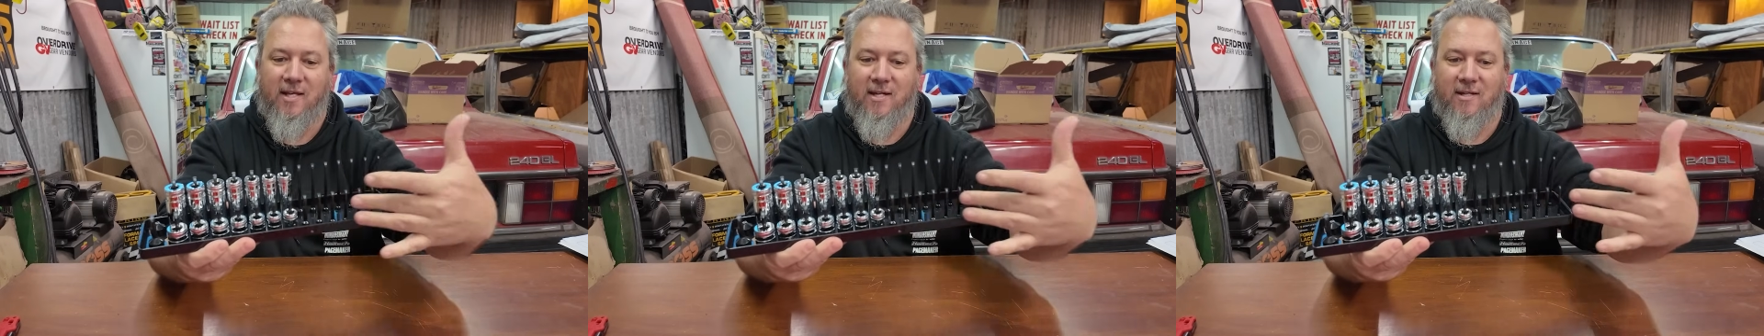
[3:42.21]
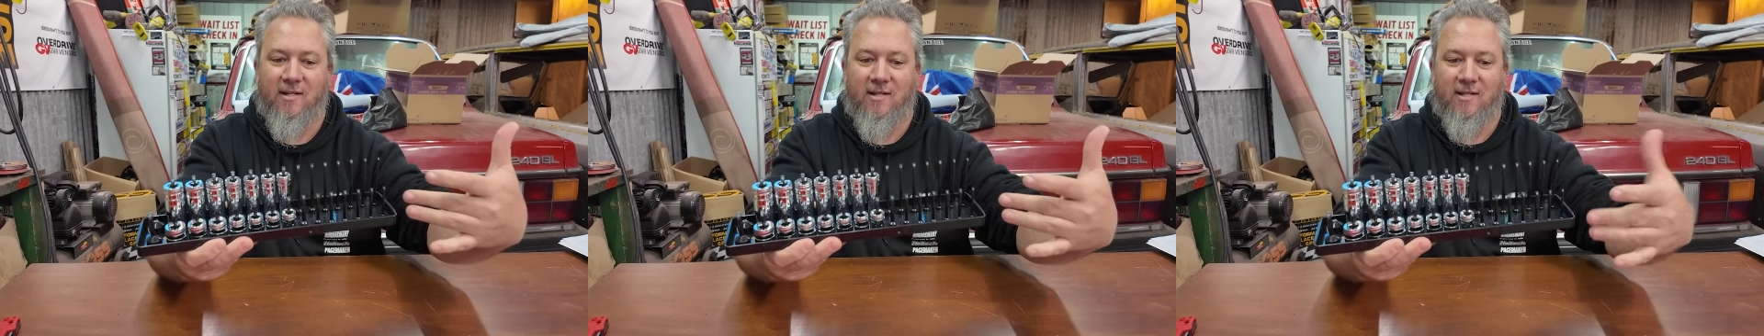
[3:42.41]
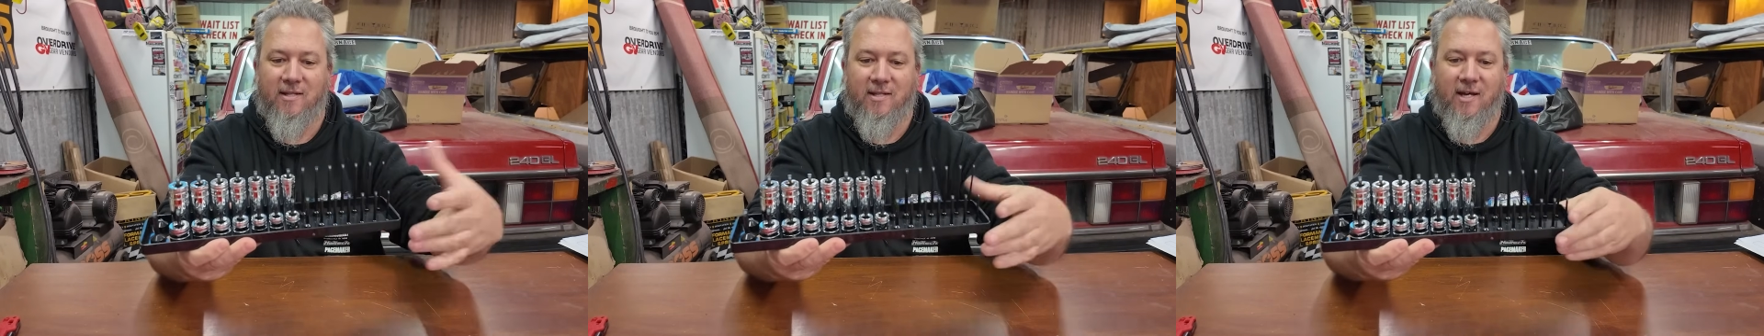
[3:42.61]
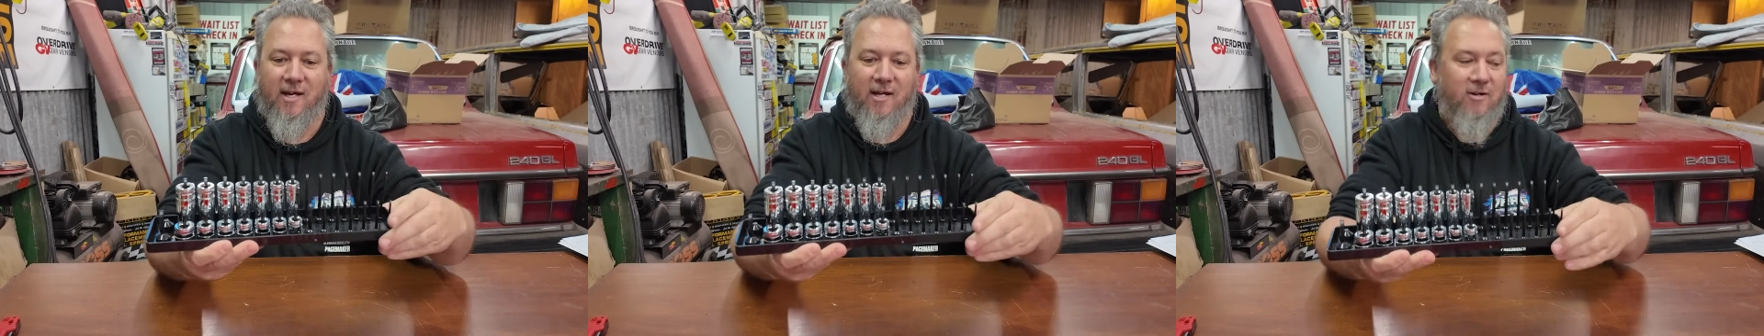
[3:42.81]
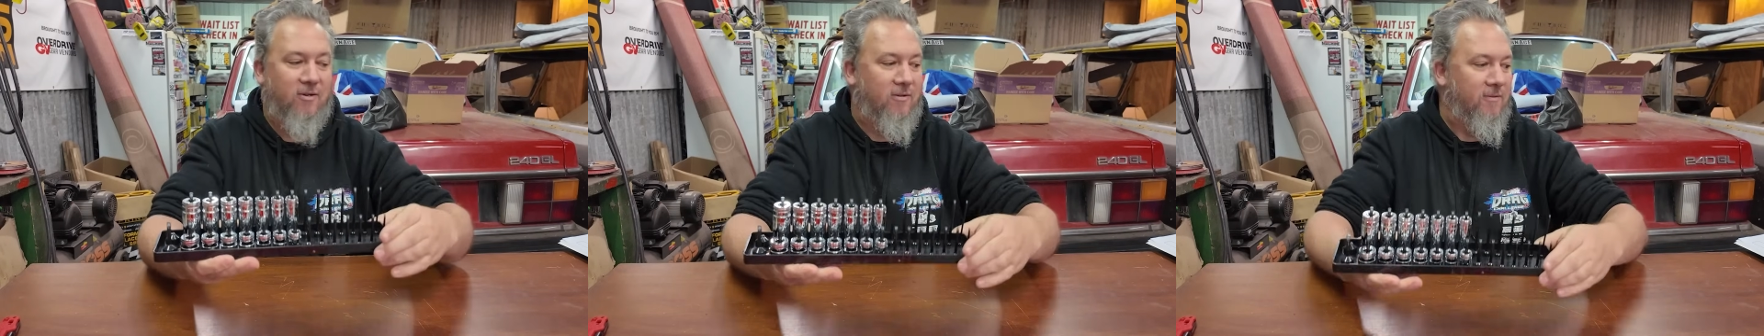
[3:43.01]
end of the
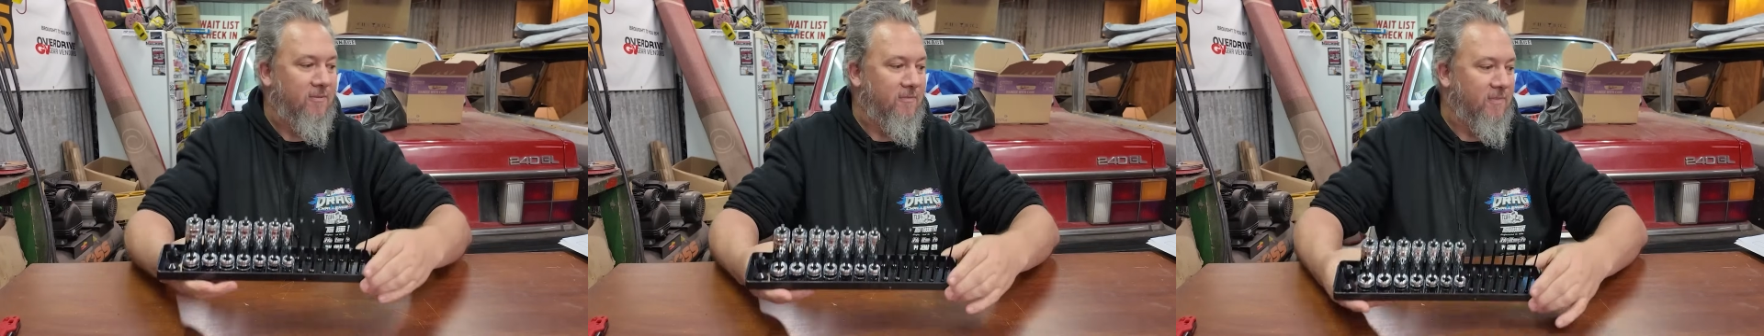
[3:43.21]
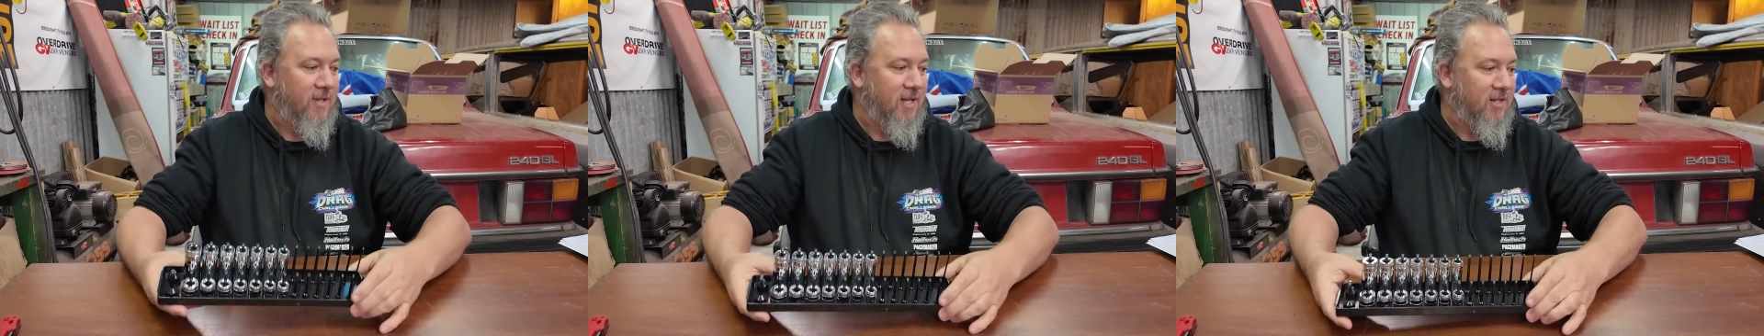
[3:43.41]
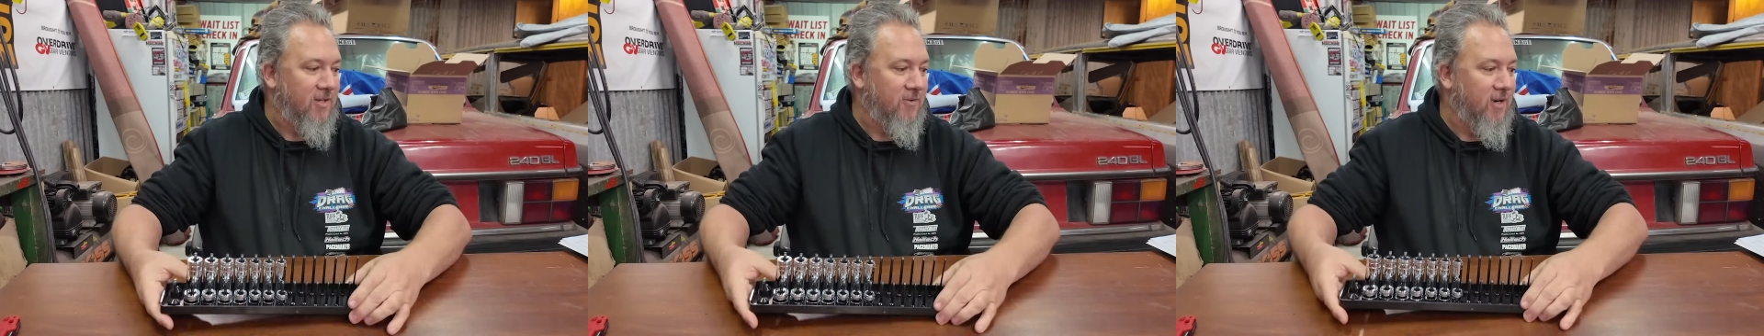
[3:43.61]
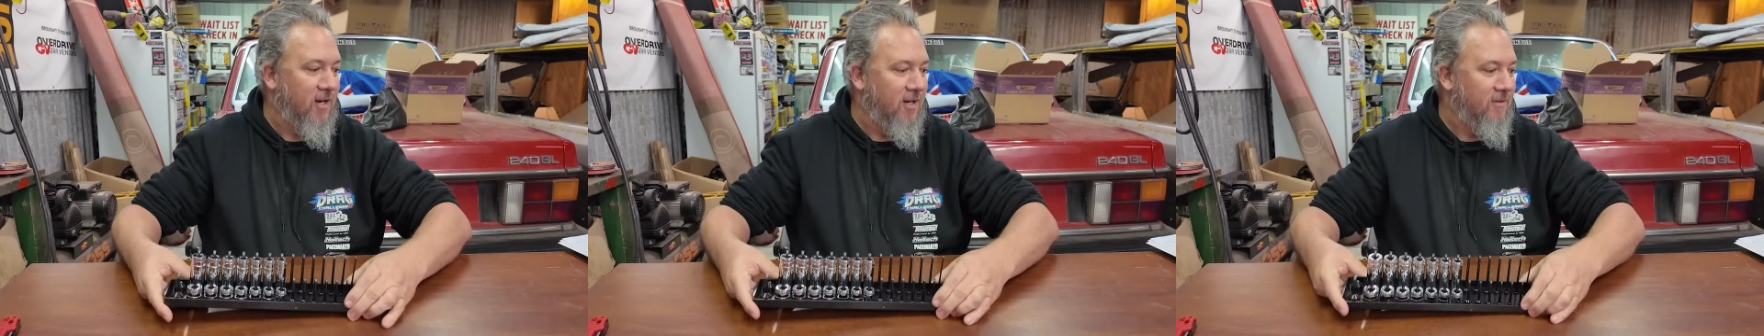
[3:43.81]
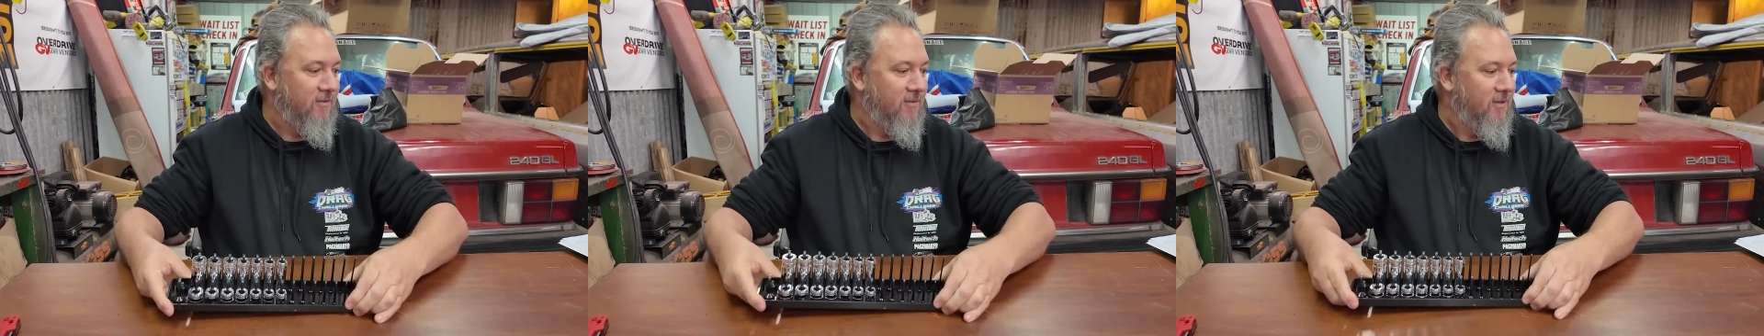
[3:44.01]
scale, but that's all
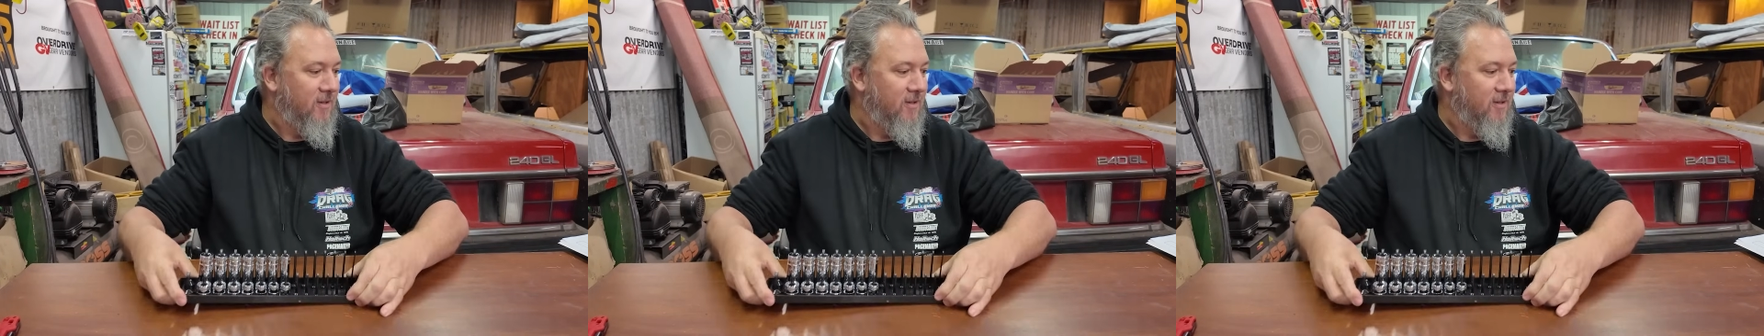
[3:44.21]
right.